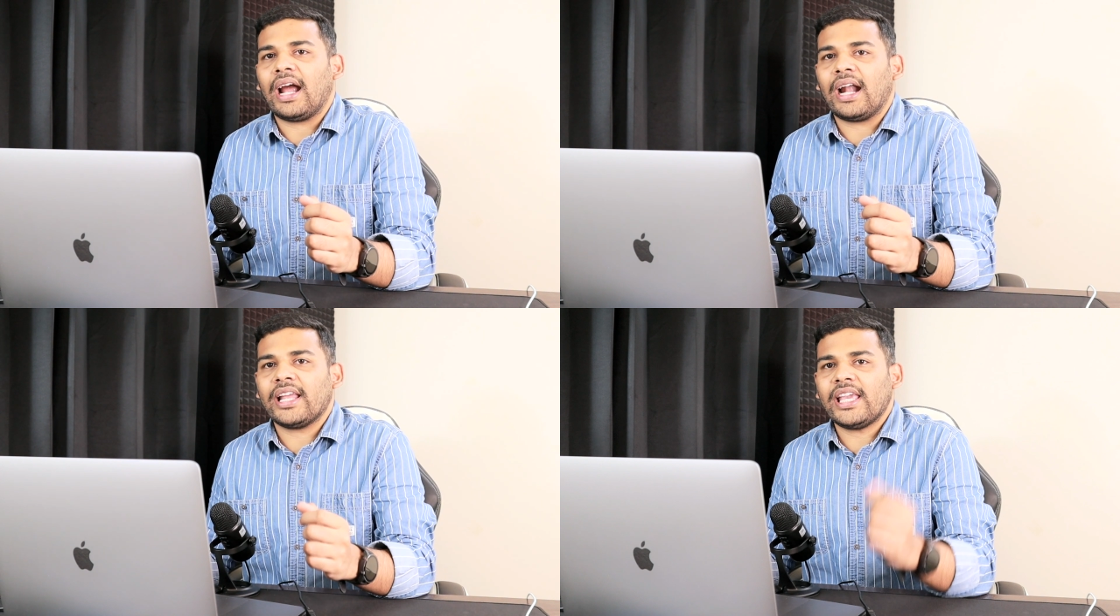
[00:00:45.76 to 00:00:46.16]

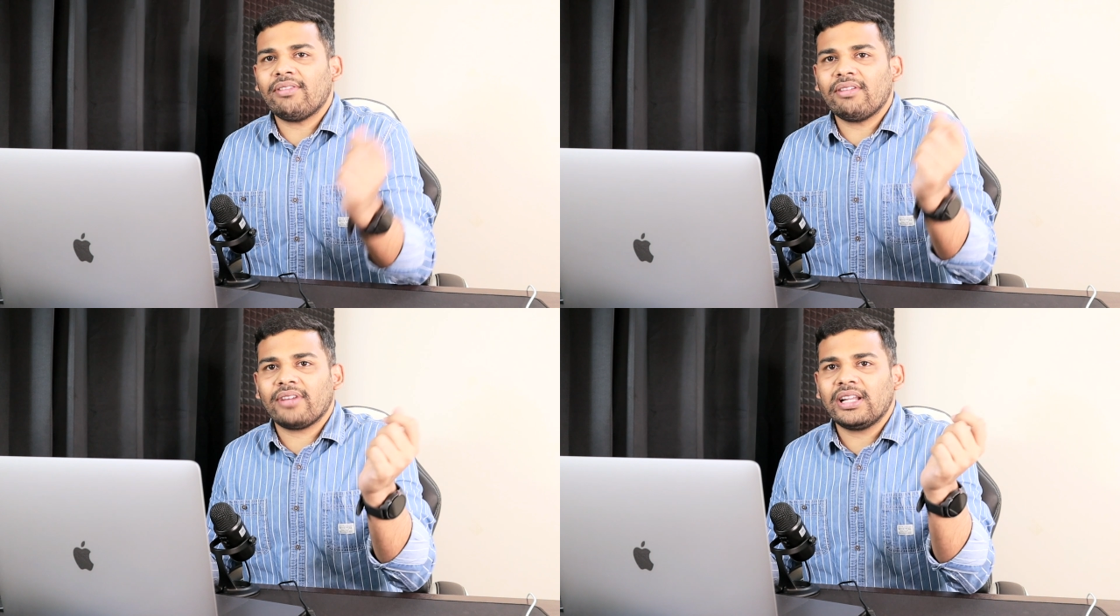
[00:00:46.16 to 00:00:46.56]
and
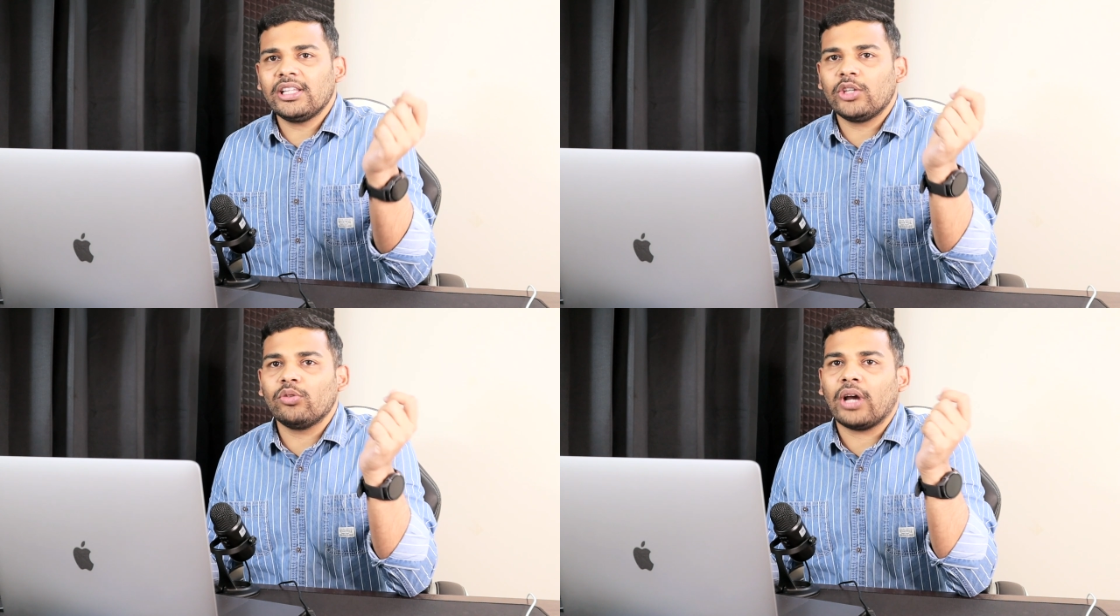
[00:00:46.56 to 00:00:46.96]
even when
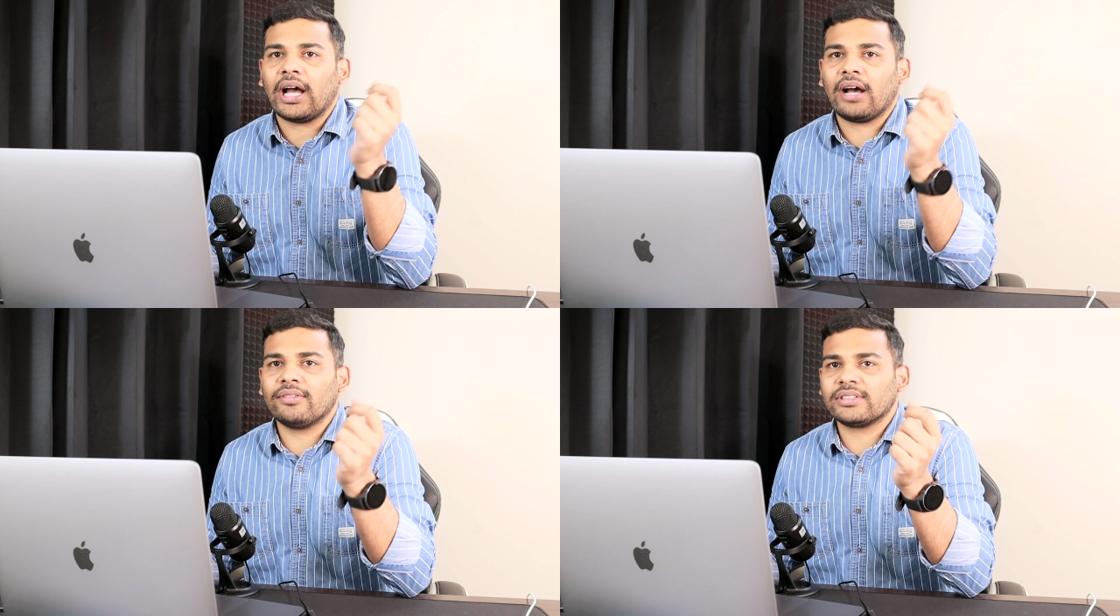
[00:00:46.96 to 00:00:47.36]
you
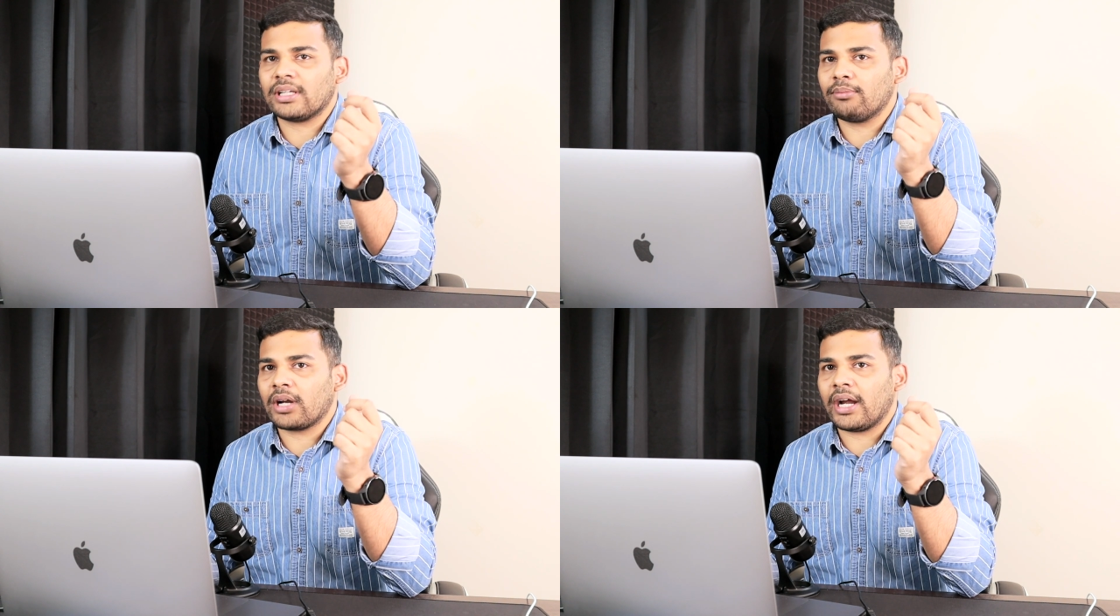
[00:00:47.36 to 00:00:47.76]
have
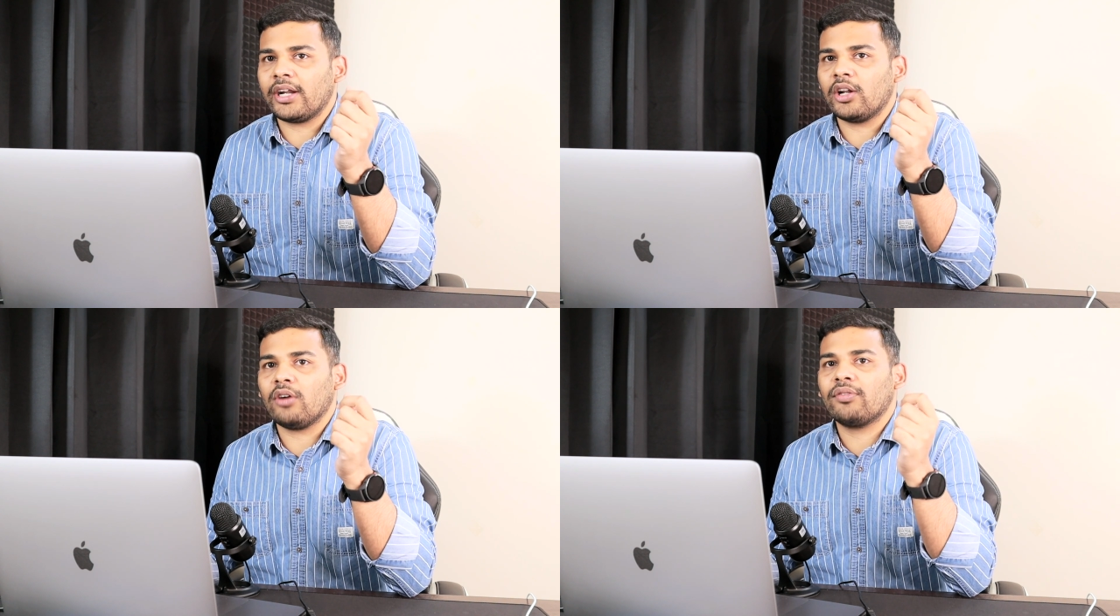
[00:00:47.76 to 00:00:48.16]
some
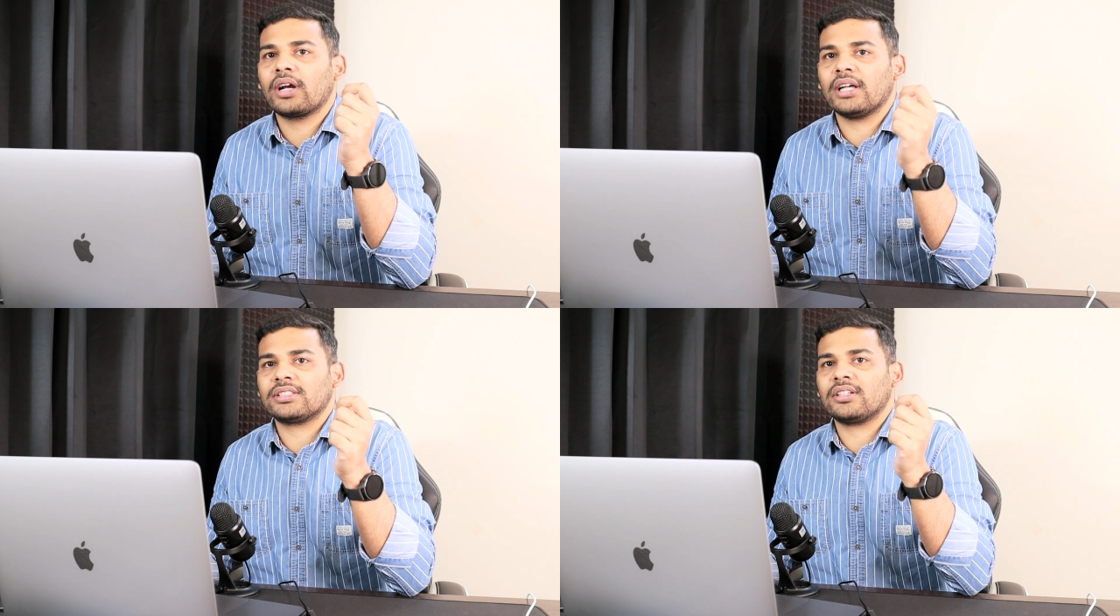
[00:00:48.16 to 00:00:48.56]
kind of
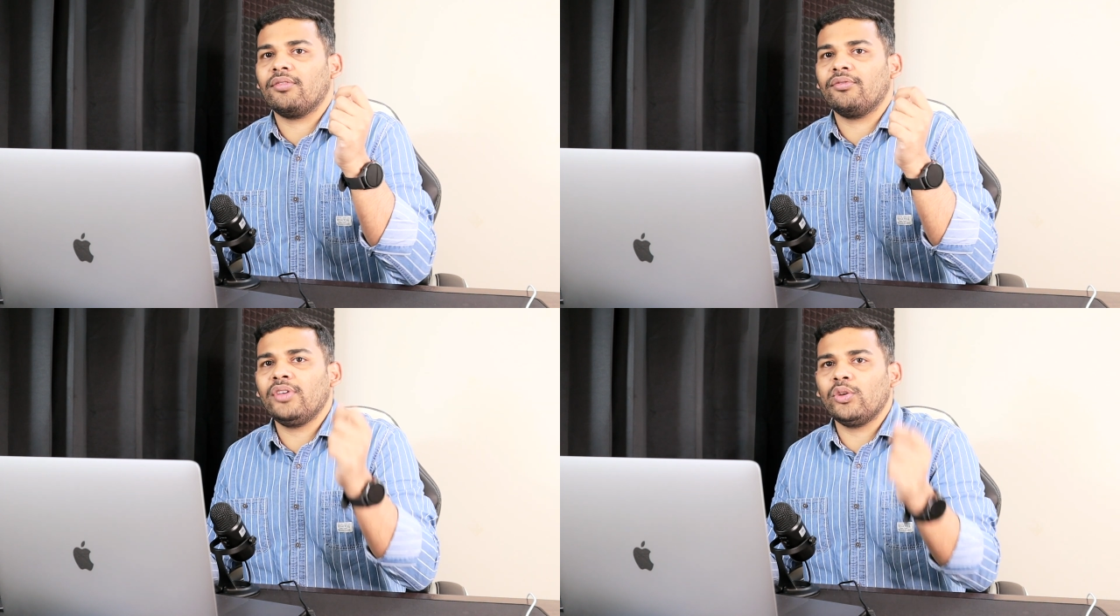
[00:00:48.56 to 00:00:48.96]

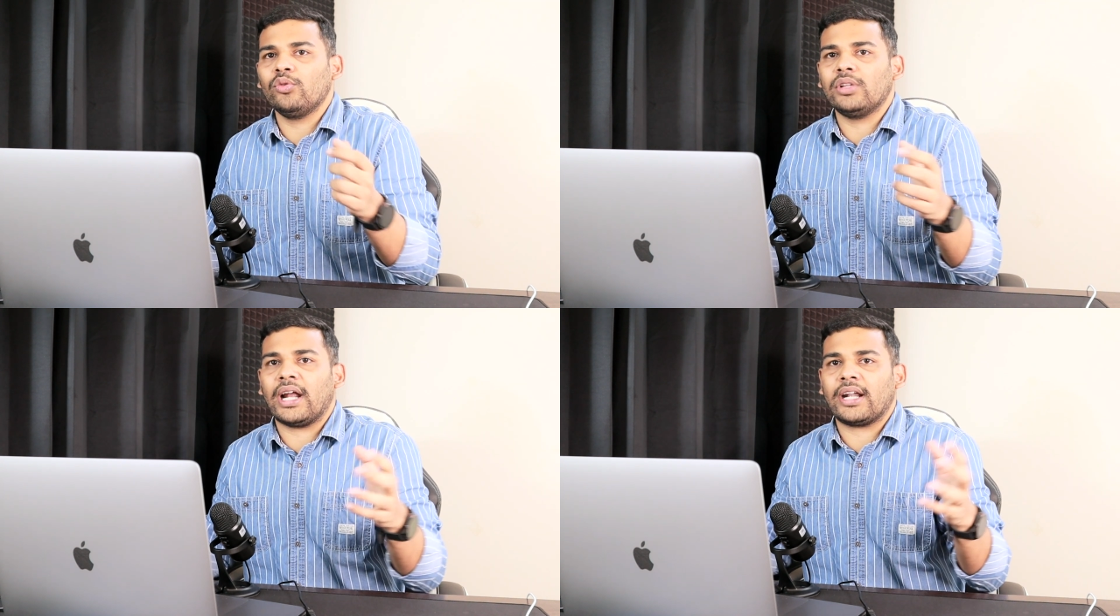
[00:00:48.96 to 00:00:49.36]
custom
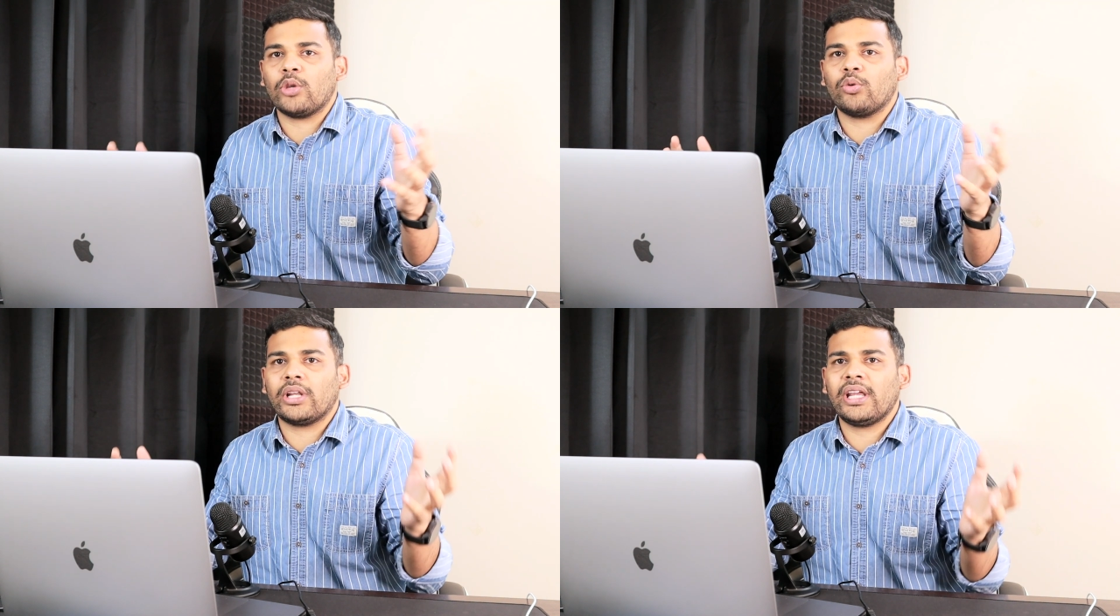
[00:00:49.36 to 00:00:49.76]
view that
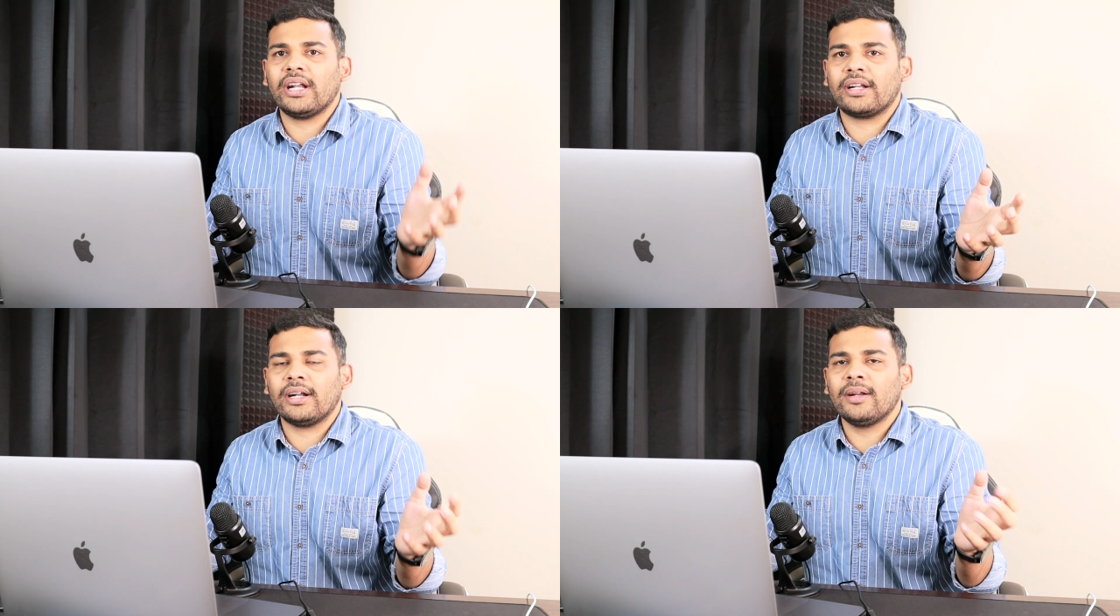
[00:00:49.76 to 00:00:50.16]
you
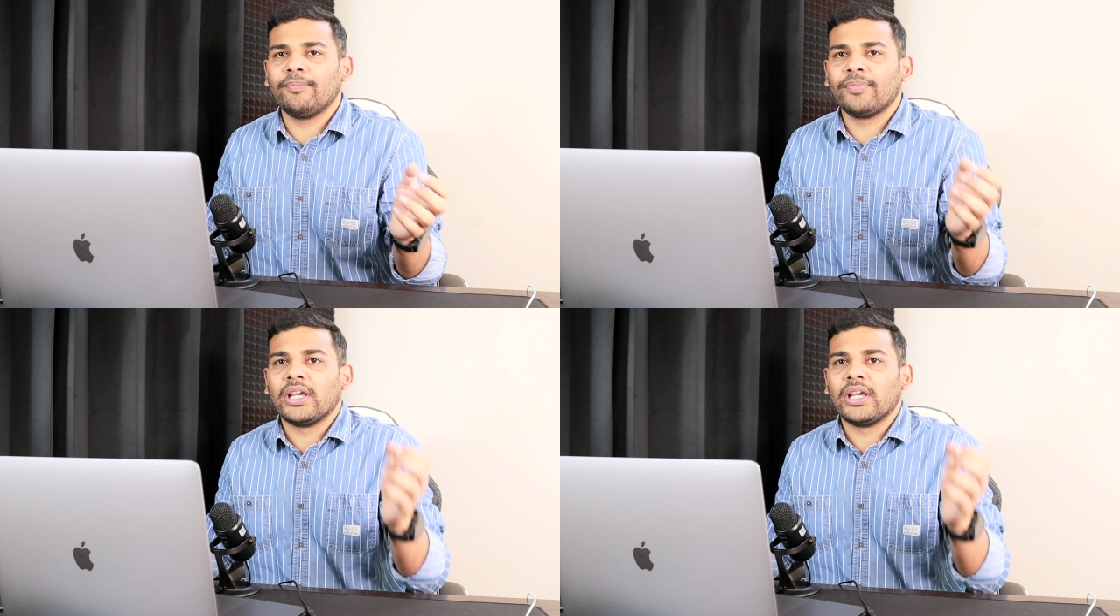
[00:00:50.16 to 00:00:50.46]
created